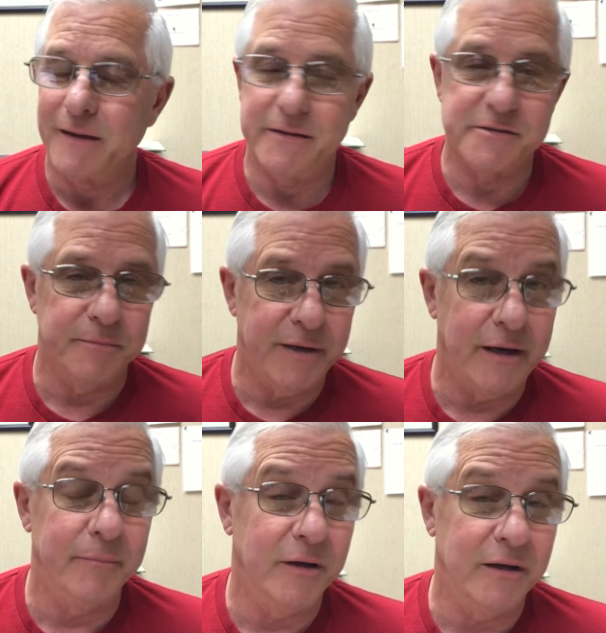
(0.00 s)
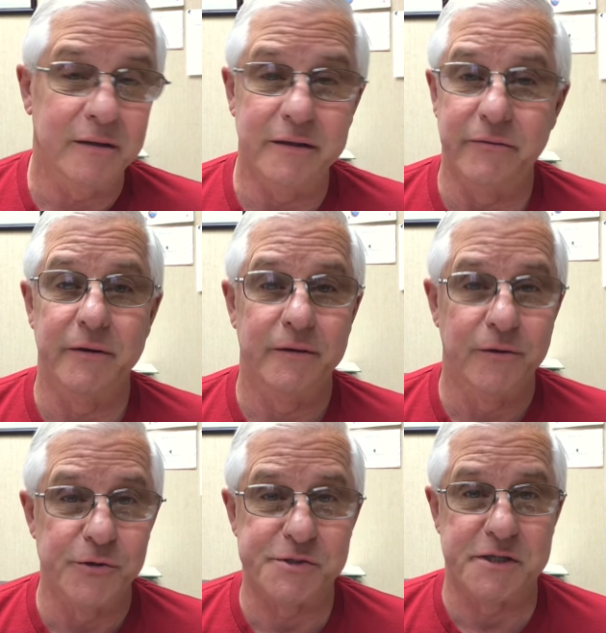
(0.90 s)
I said, man, I'm not leaving.
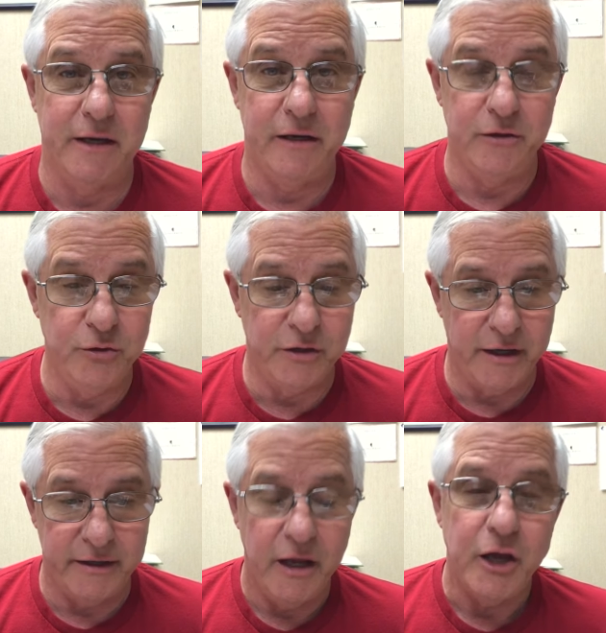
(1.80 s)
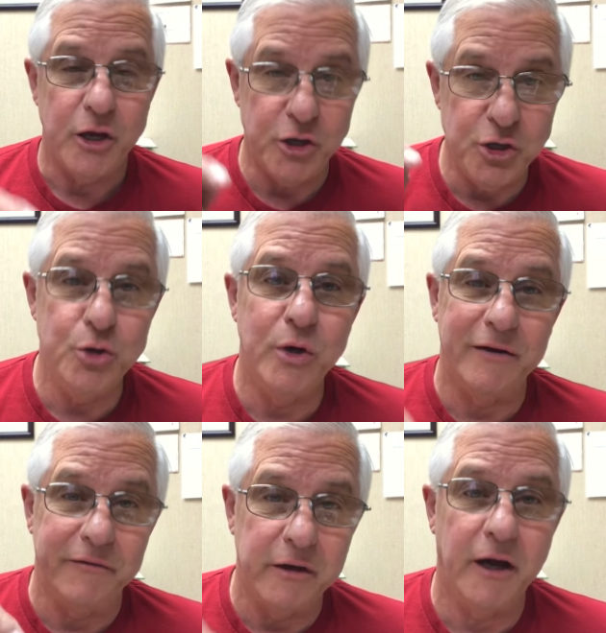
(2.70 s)
There's so, and you gotta, you
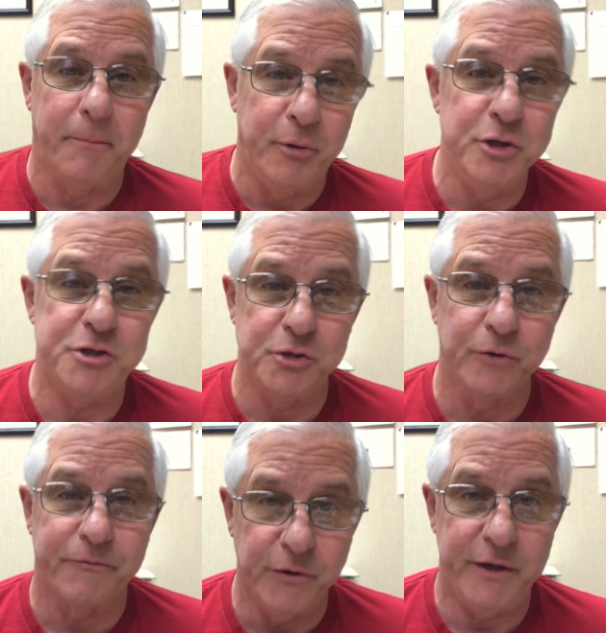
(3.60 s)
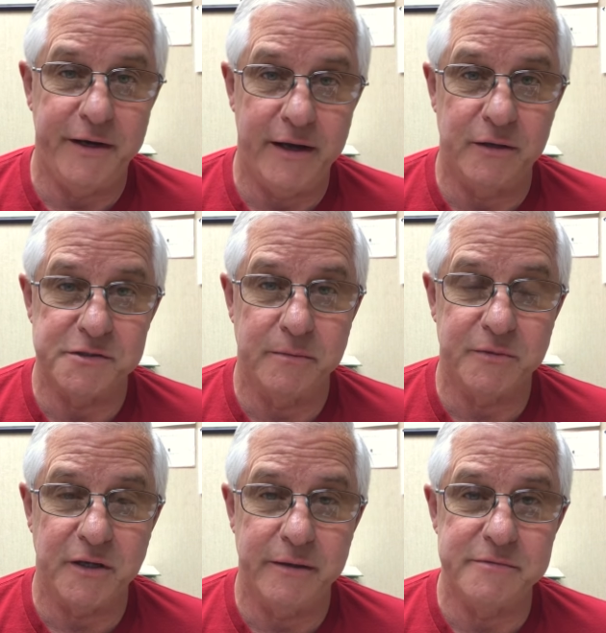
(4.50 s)
have got to put your foot down
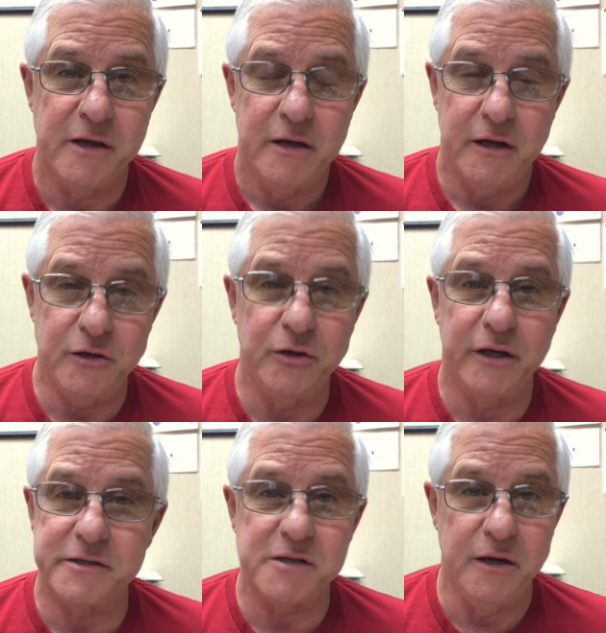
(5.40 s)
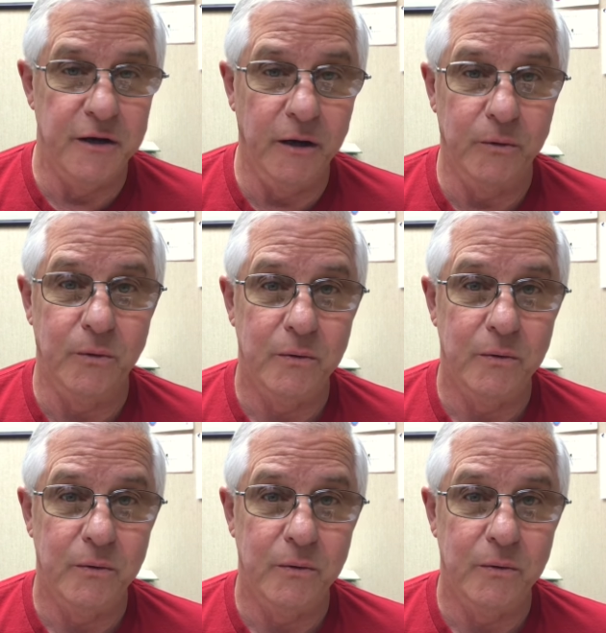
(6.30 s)
sometimes, and you got to say, no,